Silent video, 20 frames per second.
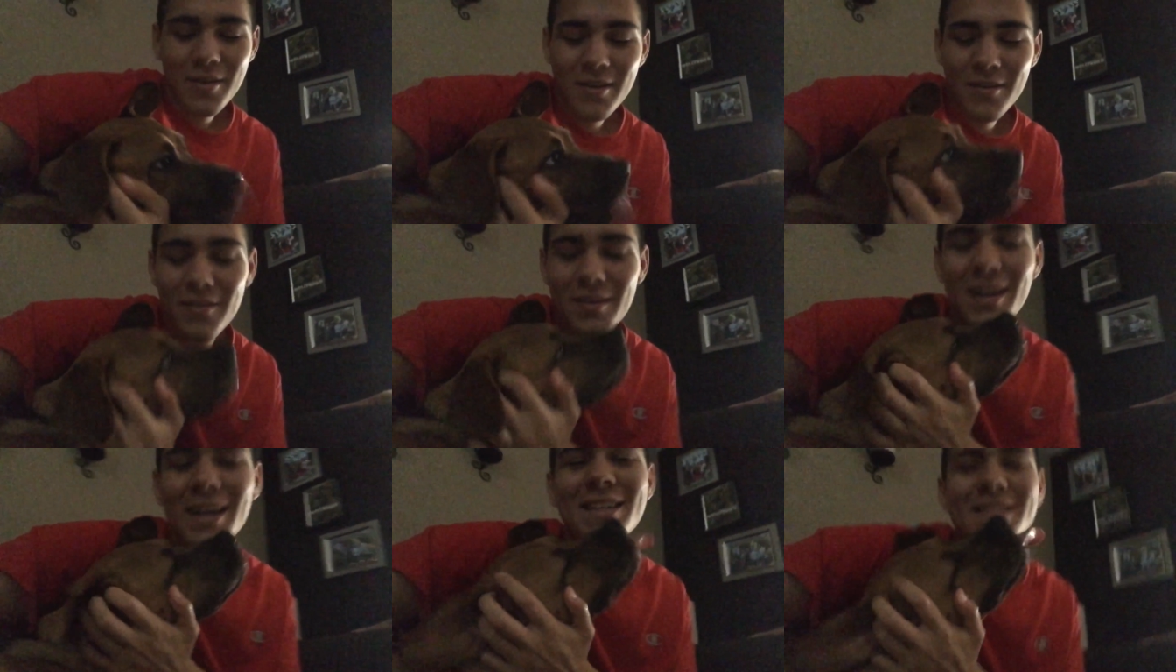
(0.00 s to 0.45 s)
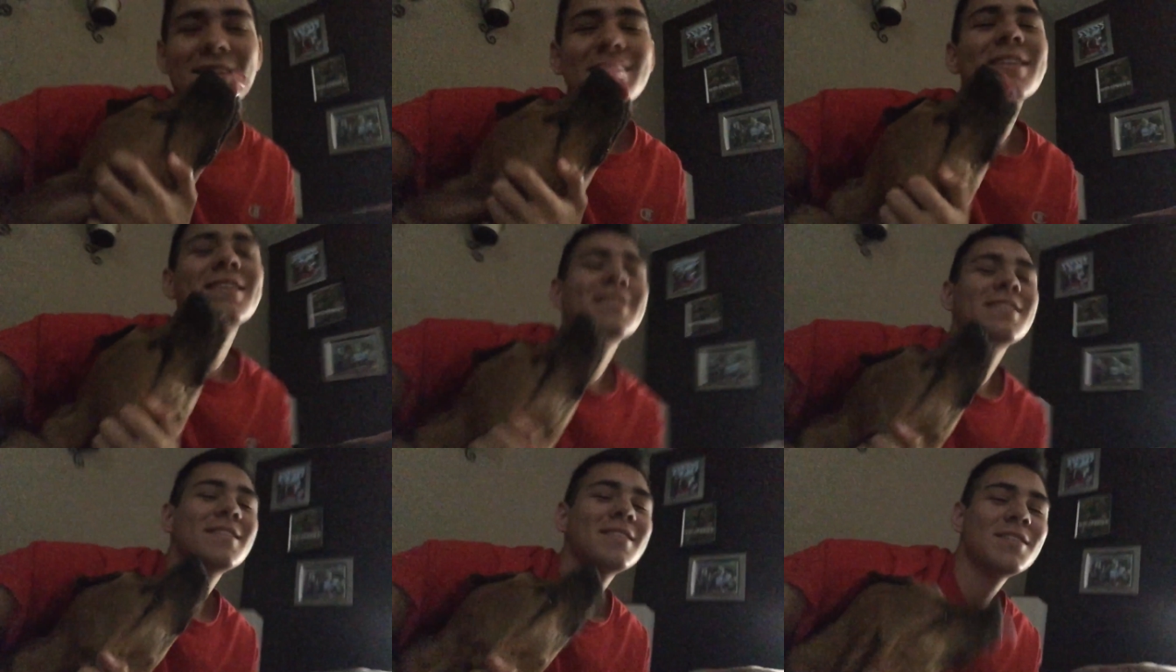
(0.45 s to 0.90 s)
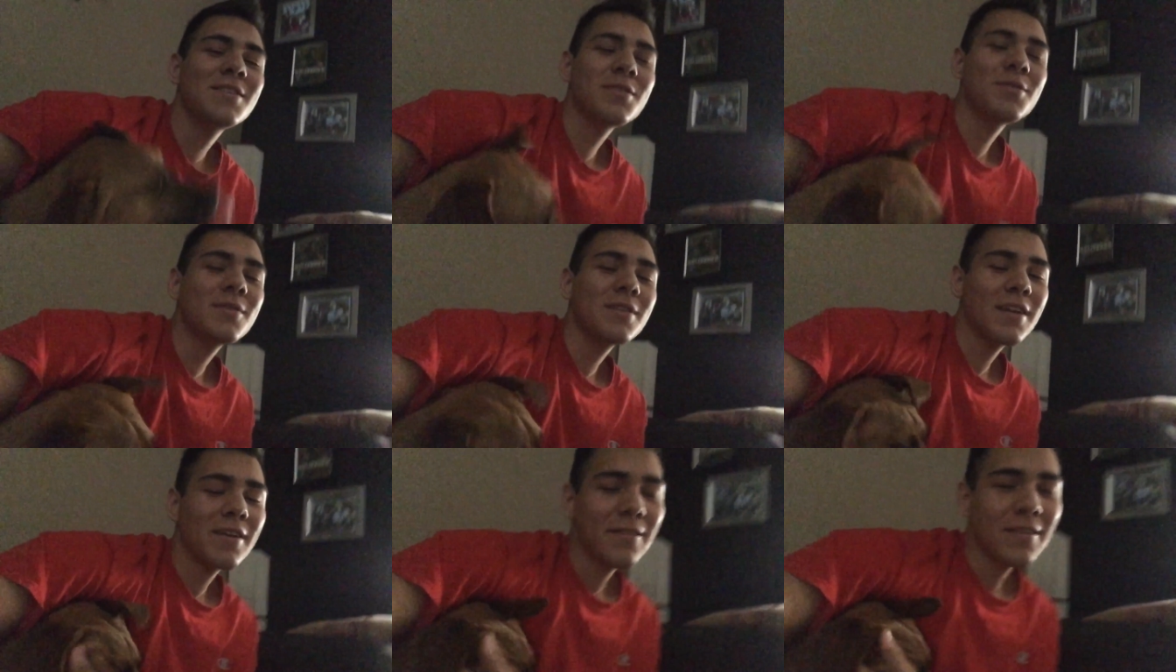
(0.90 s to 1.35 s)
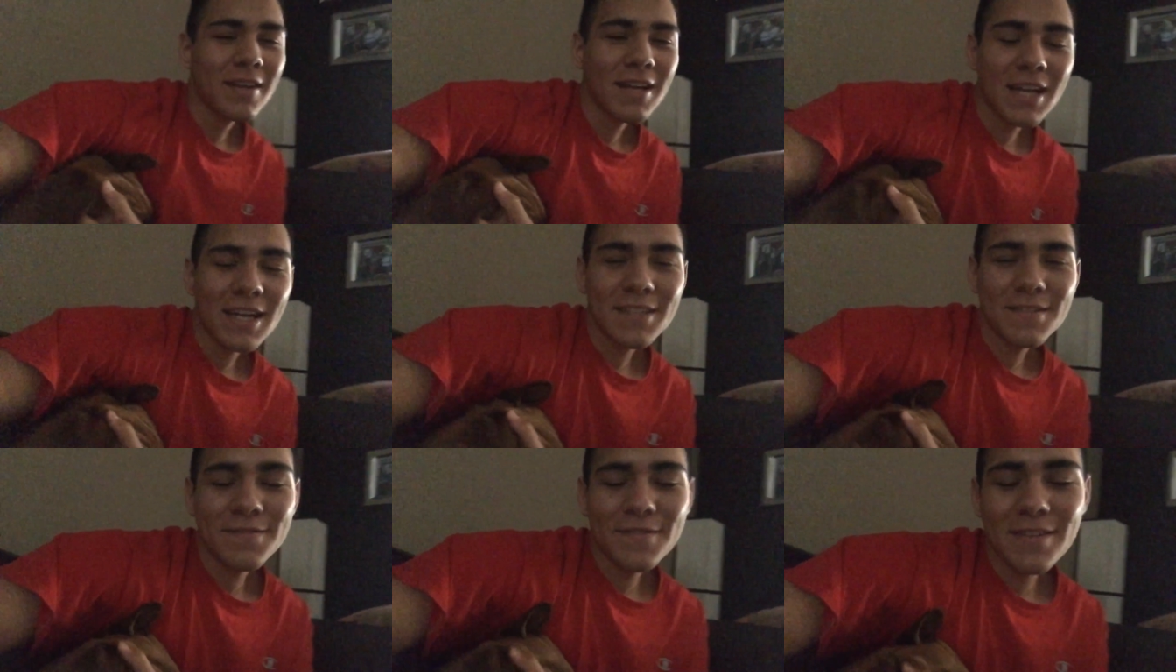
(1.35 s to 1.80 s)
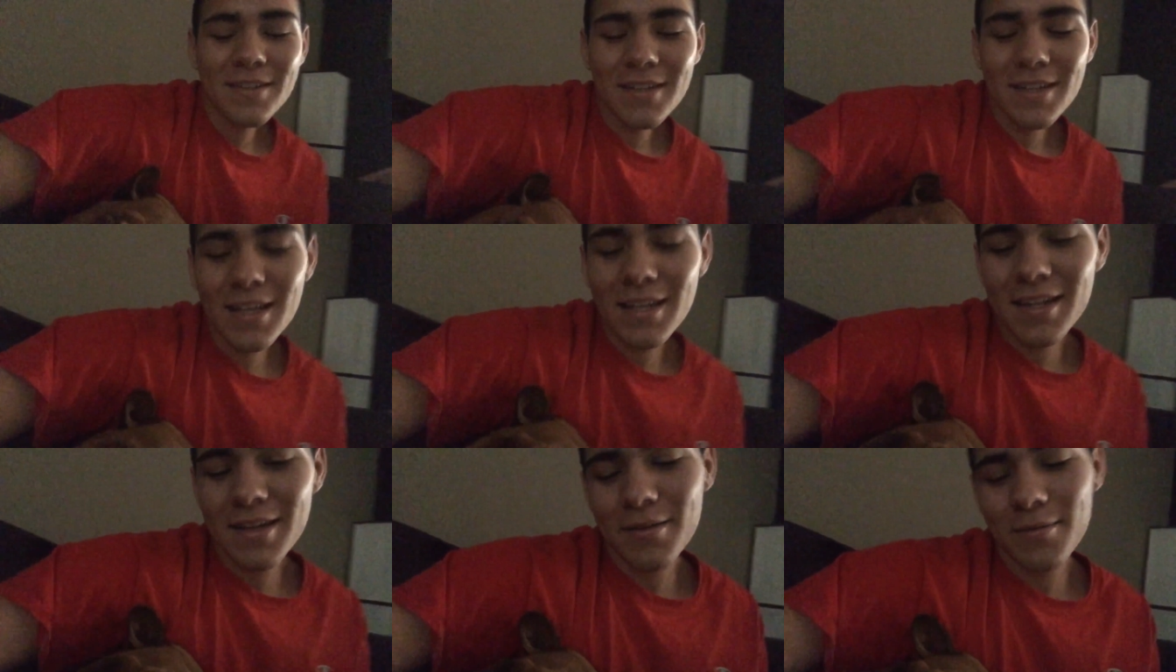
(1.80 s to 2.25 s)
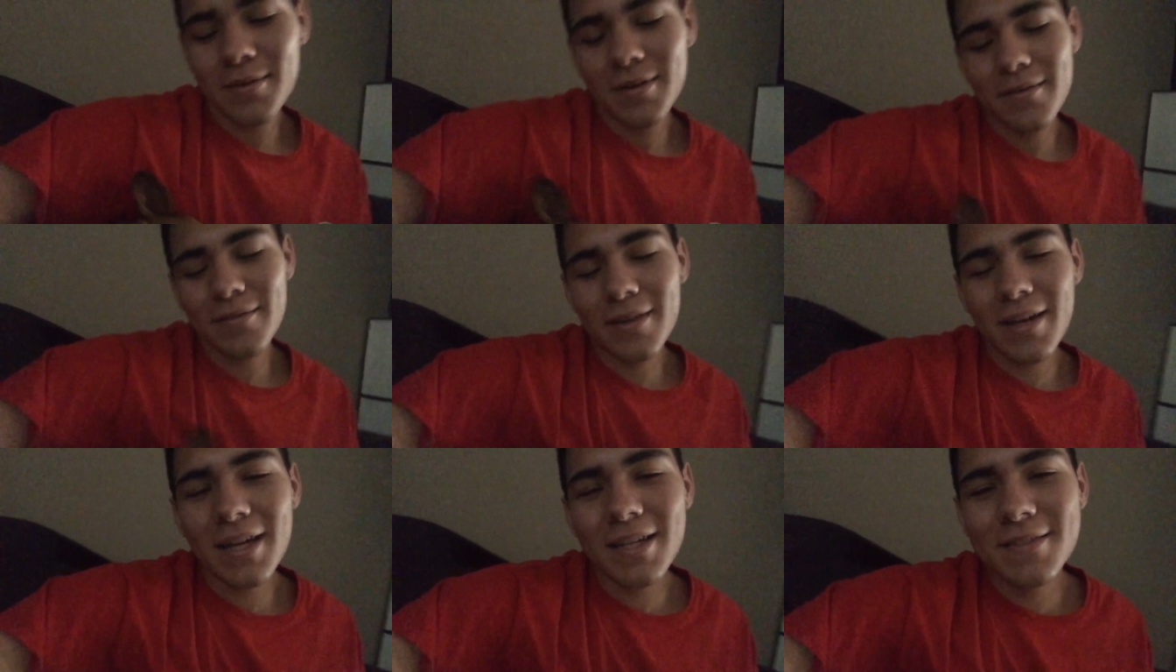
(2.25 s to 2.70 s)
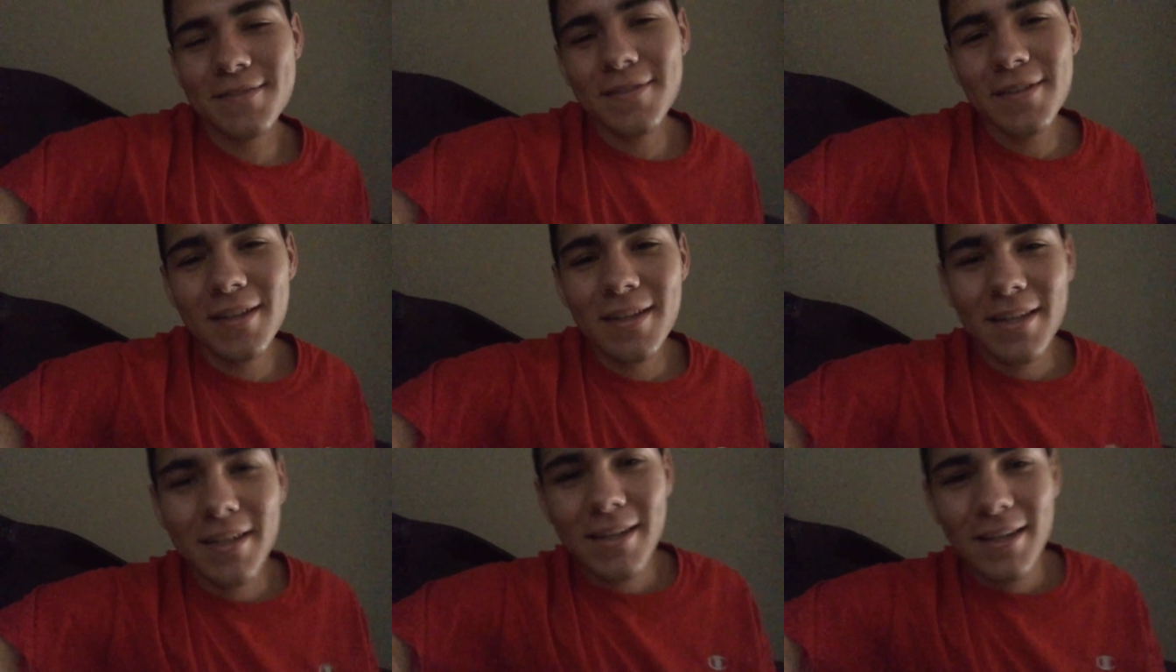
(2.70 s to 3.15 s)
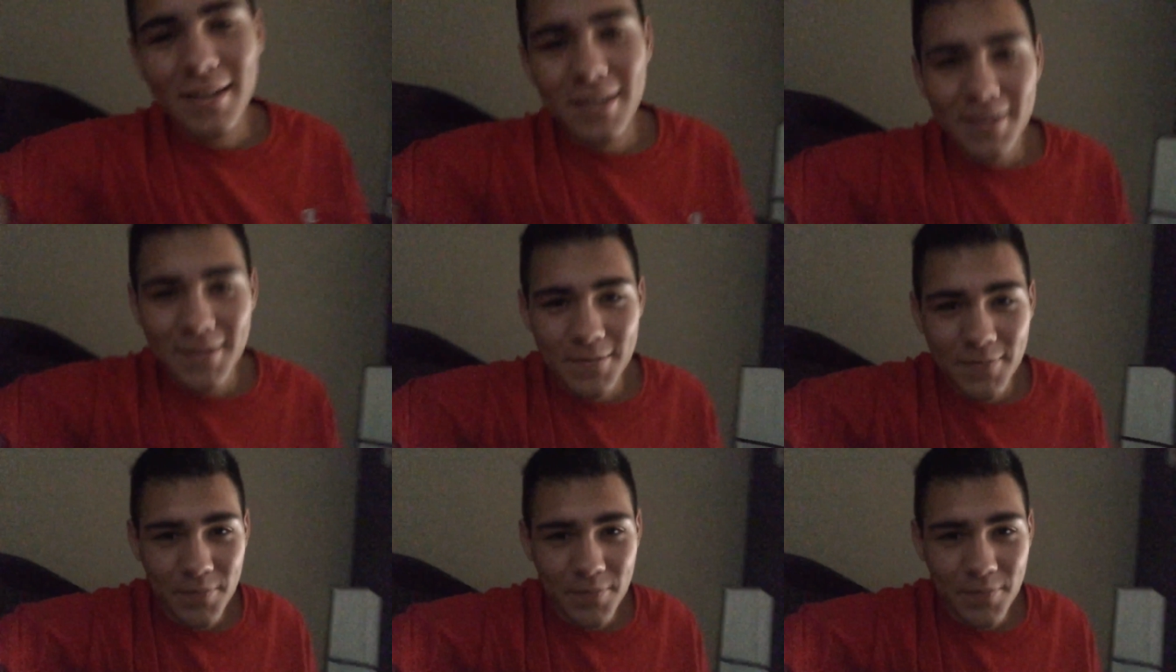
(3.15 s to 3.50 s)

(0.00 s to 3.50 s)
whatever you guys need to do, whatever you guys feel, whatever you guys feeling.